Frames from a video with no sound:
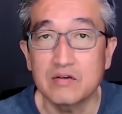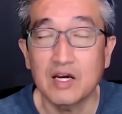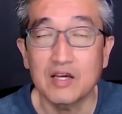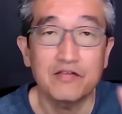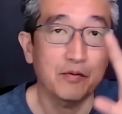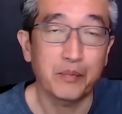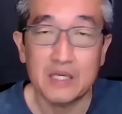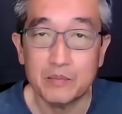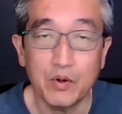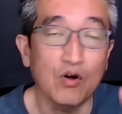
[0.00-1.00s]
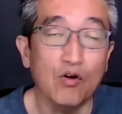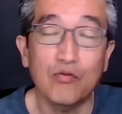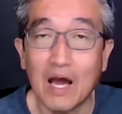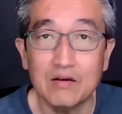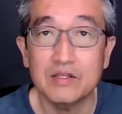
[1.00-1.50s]
right, for people
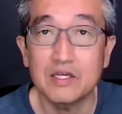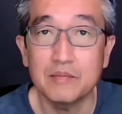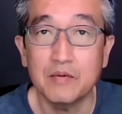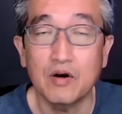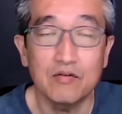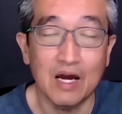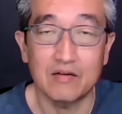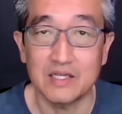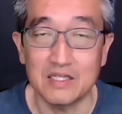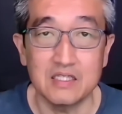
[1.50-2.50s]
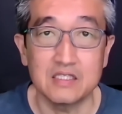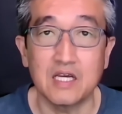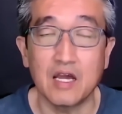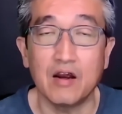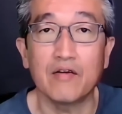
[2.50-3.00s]
around him, around in his
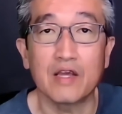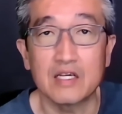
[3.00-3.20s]
area.